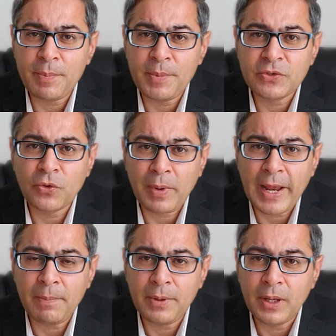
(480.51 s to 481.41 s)
for
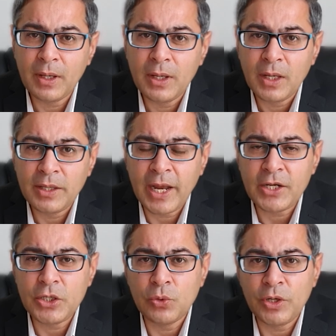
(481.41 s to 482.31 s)
PLAB that
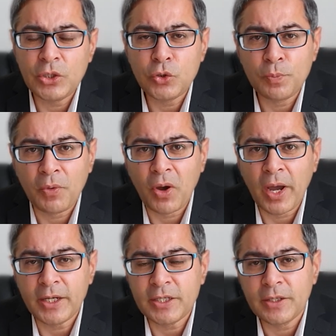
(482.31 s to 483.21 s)
you need to
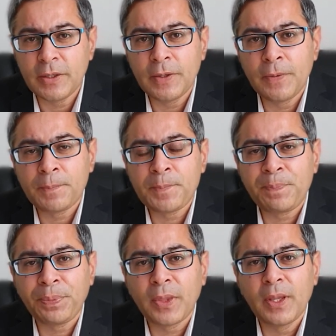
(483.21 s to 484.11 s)
provide
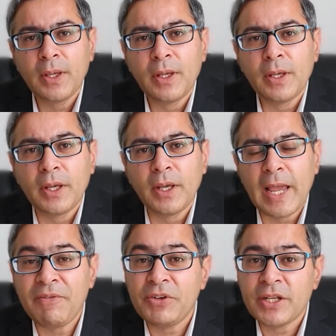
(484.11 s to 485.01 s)

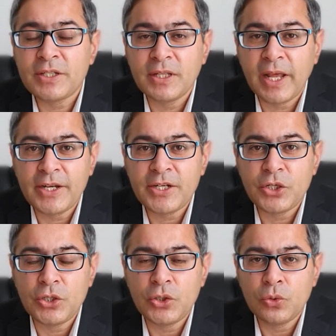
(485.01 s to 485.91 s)
evidence that
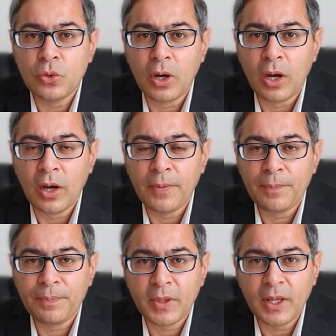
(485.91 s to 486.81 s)
you
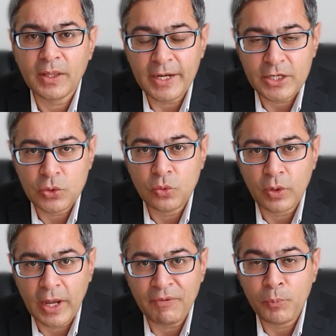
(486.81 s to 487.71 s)

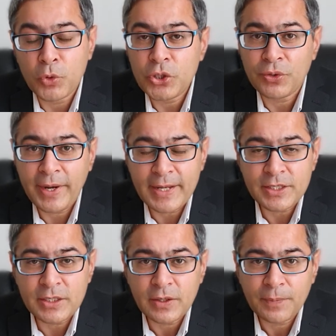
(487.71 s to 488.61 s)
have booked your
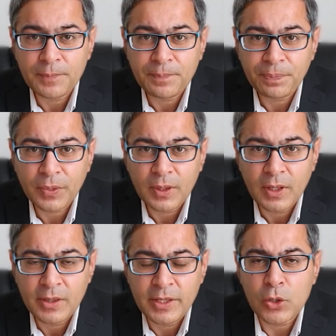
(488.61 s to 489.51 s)
test.
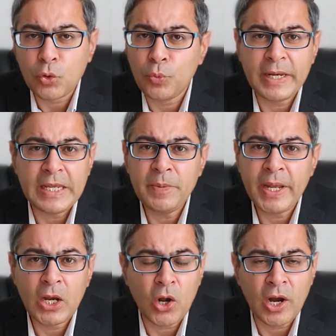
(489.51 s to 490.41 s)
That could be an
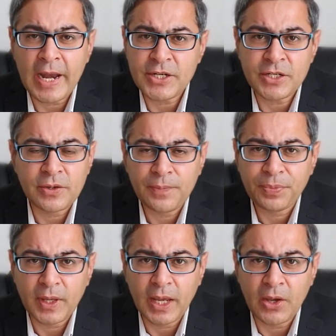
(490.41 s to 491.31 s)
email or a letter
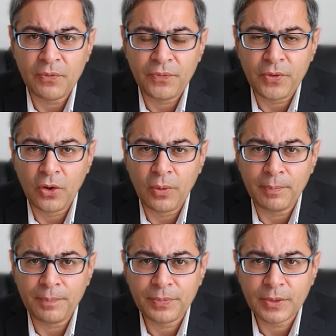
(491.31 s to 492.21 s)
from
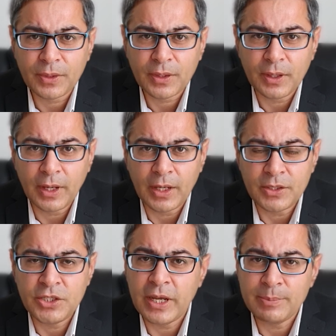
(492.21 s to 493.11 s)

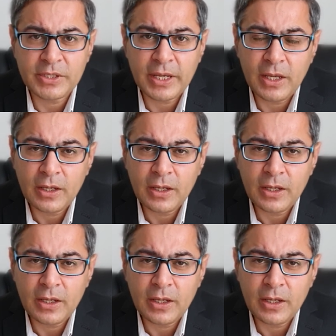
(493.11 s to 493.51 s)
GMC.